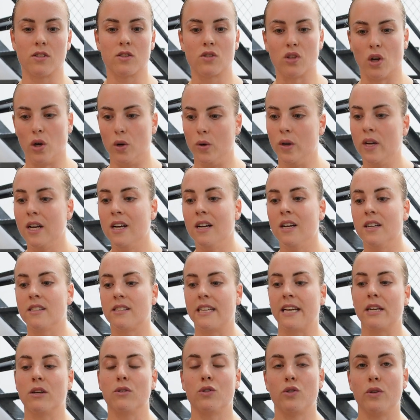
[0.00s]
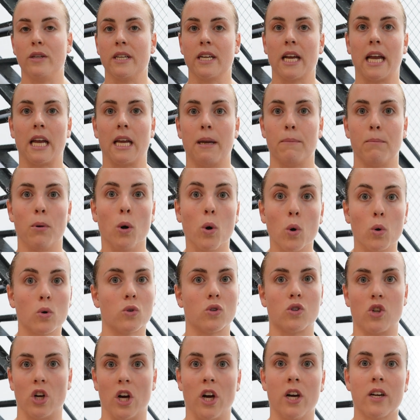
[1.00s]
So say you're doing a
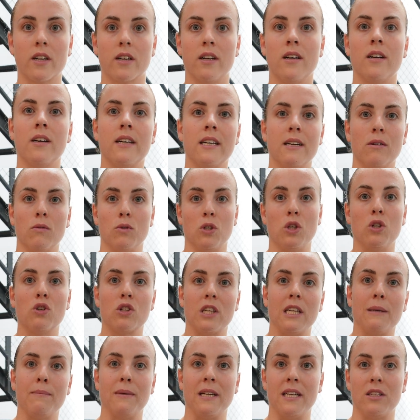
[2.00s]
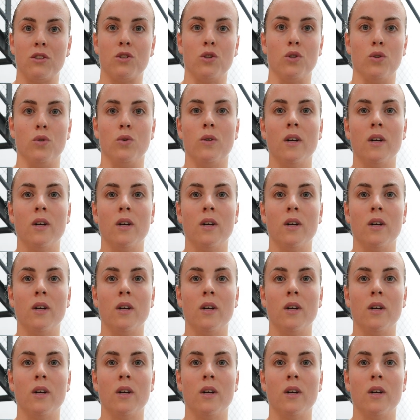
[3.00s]
pause jerk, it will usually be to,